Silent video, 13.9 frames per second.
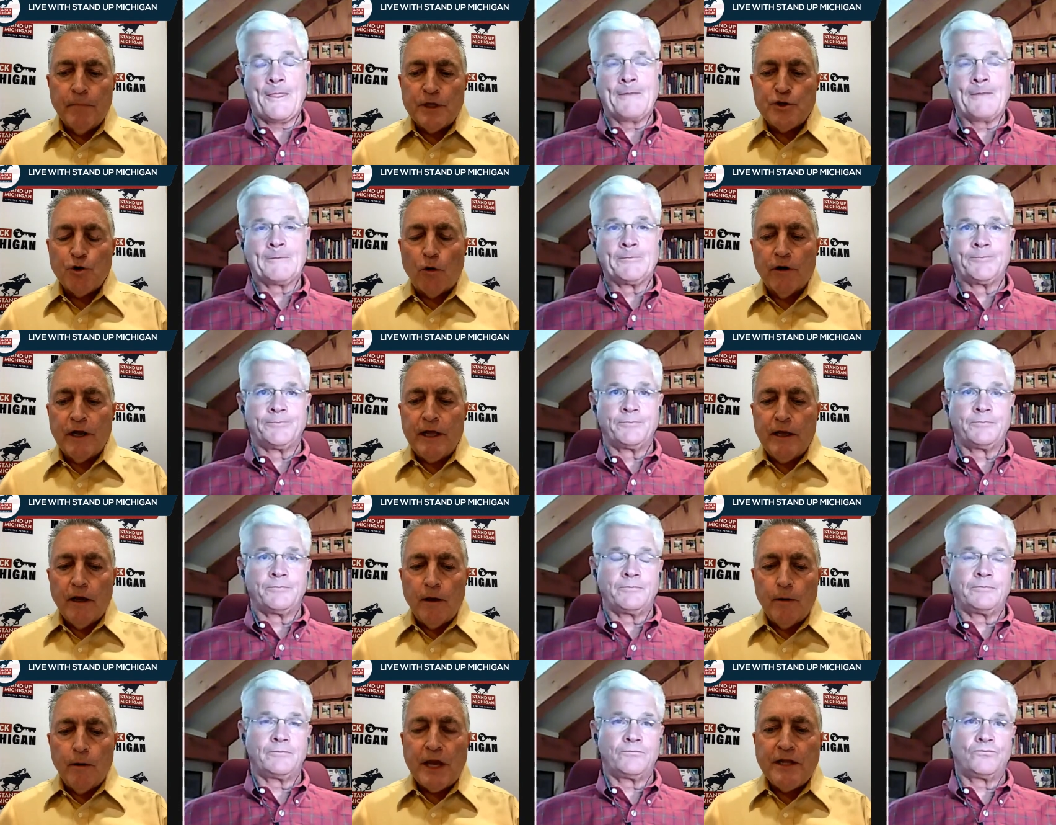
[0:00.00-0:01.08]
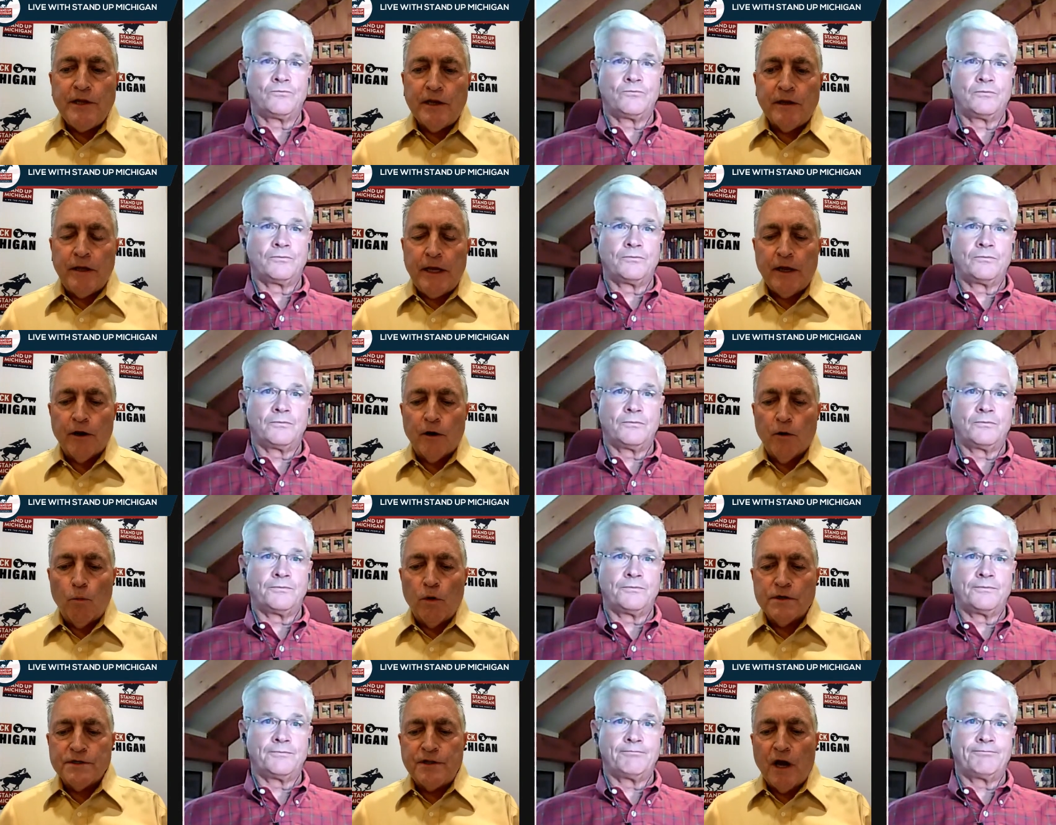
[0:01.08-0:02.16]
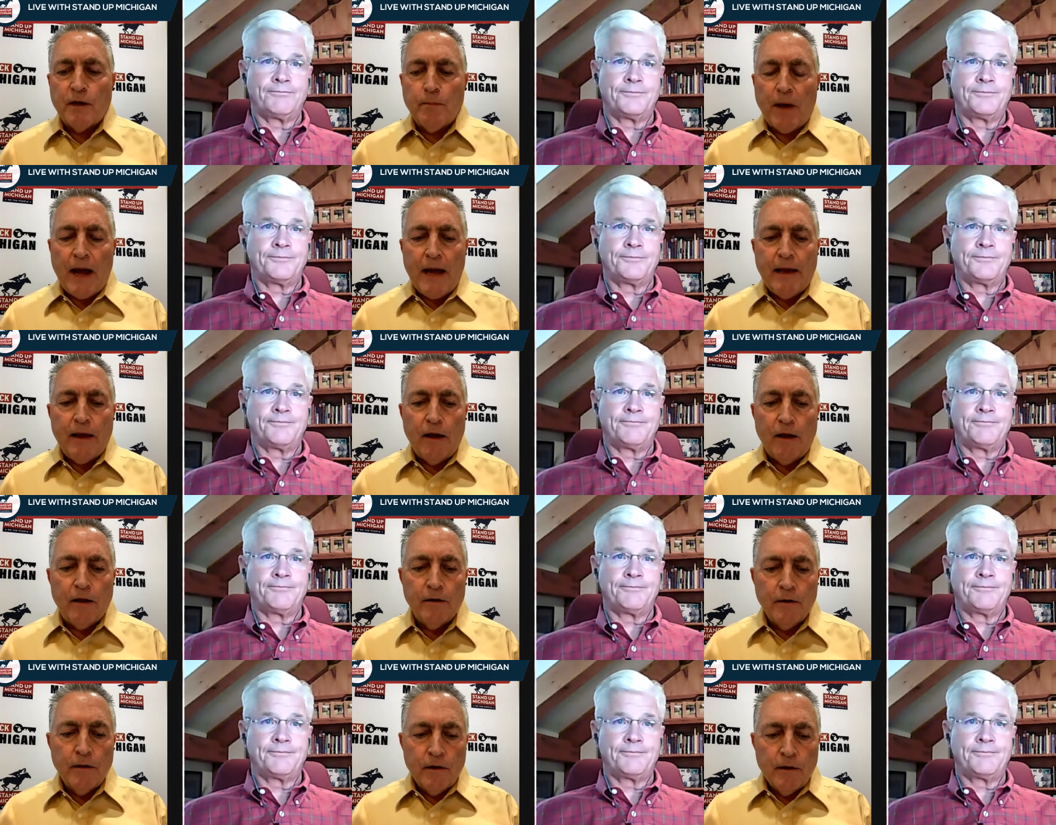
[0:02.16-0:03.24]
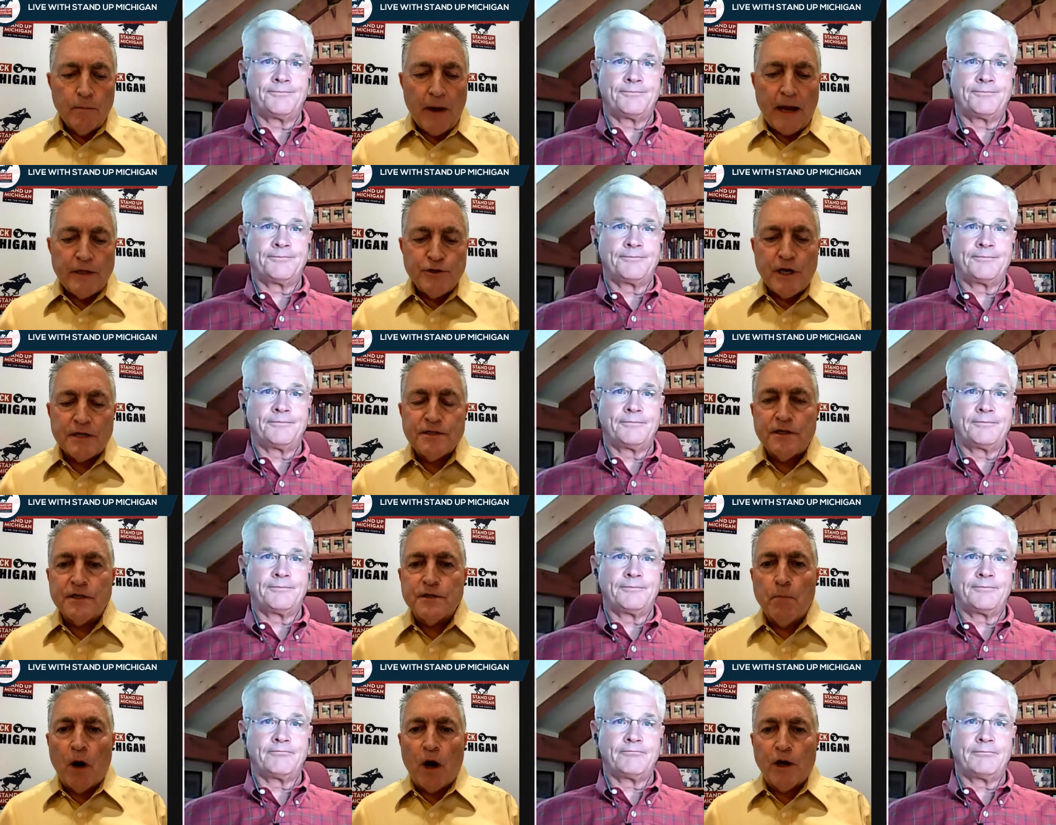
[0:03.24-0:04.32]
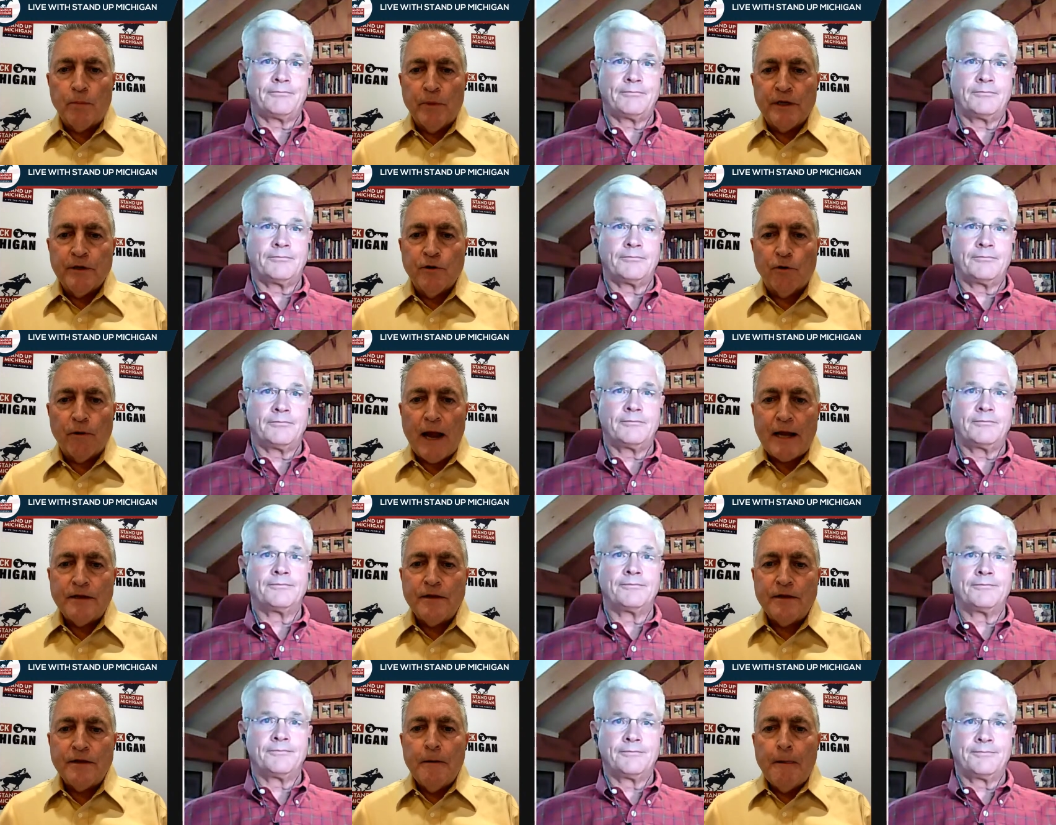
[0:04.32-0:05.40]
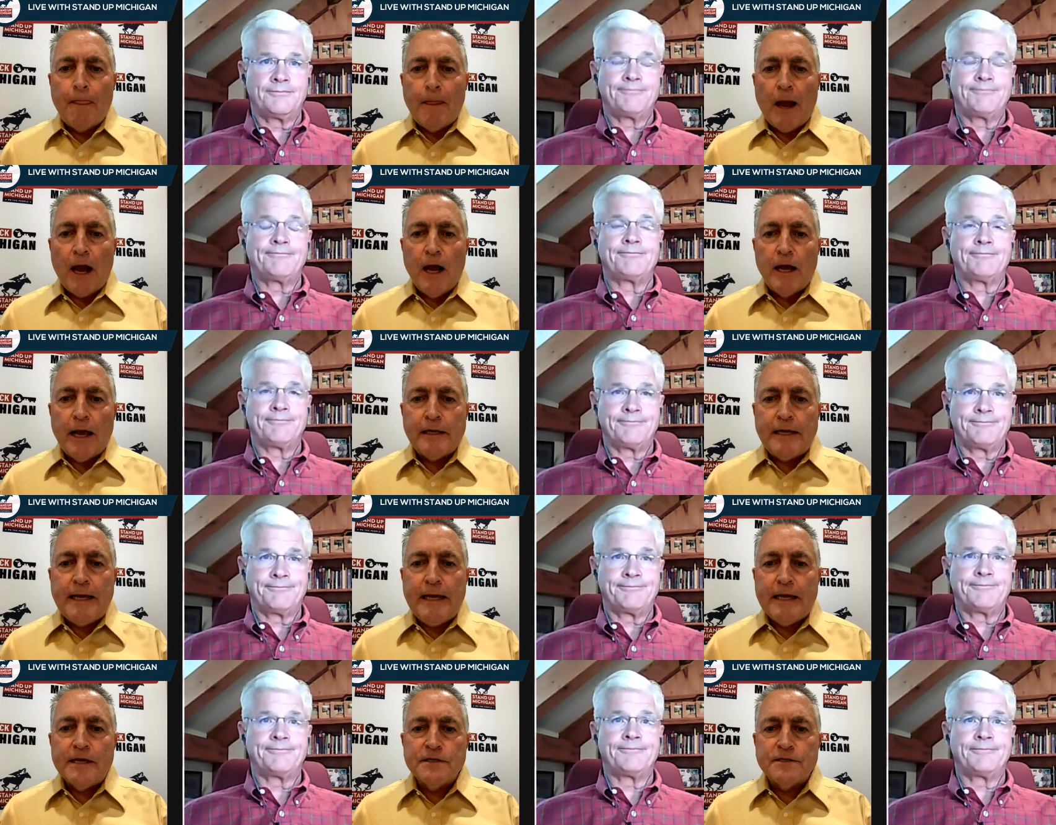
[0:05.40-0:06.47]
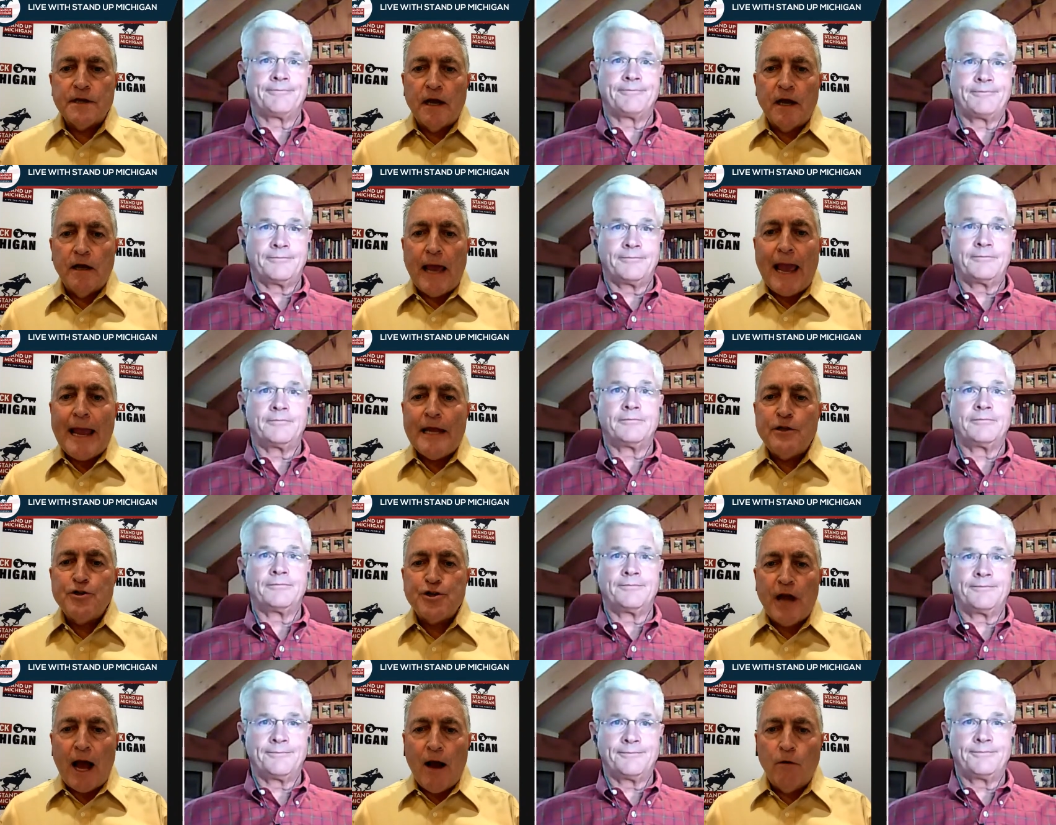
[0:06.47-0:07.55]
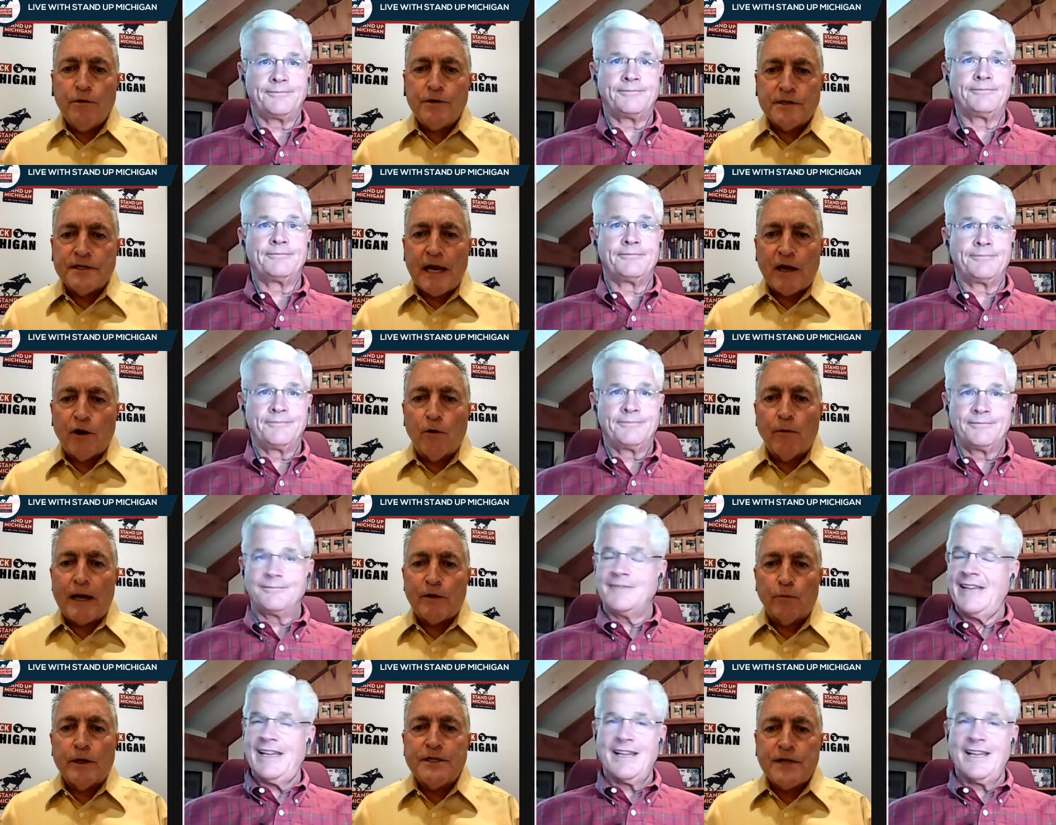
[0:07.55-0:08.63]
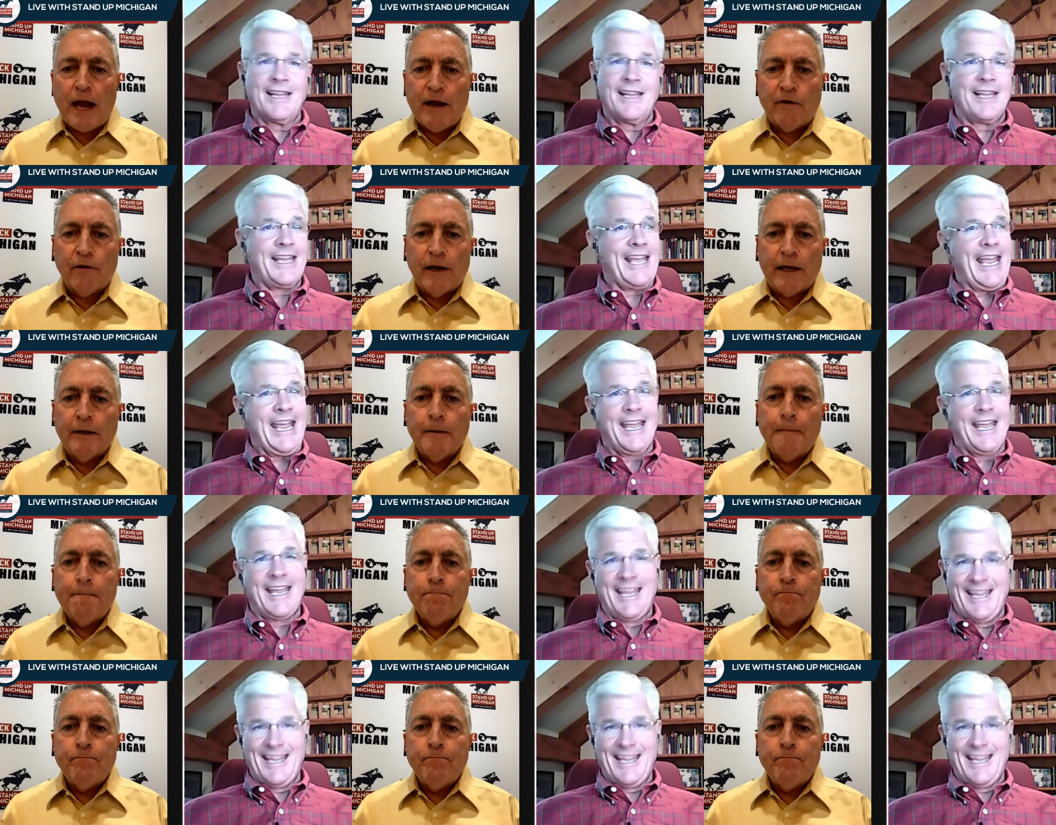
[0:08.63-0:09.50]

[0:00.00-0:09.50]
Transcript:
Speaker 1: majority opinion here was done by uh, by Justice Markman, correct? Uh, and he is uh, aged out. Is that correct? Retiring.